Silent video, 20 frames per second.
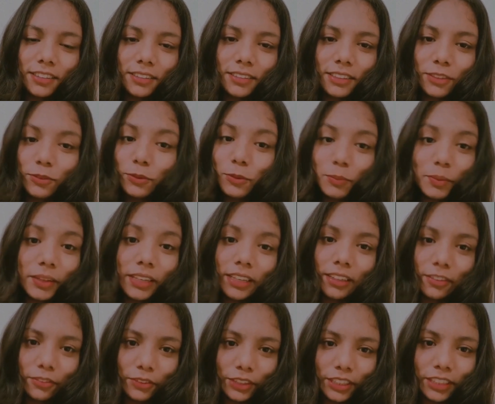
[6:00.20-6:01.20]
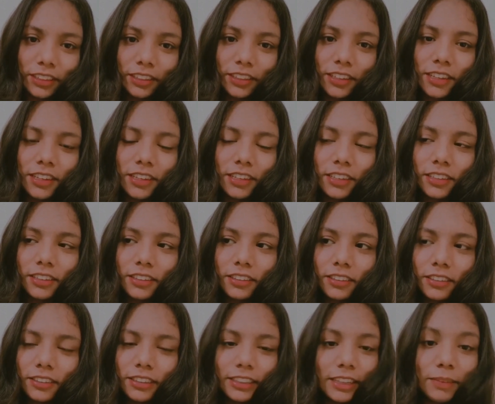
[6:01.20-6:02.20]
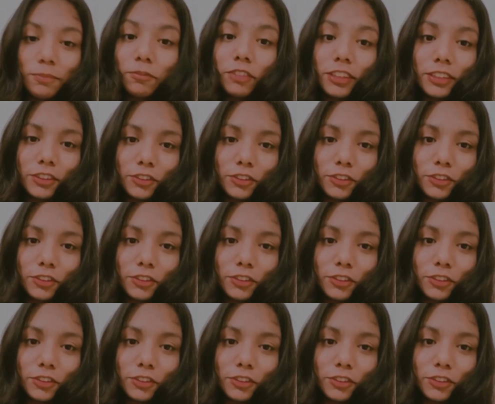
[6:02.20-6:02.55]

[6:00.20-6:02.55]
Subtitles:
It would be loving, and I'm very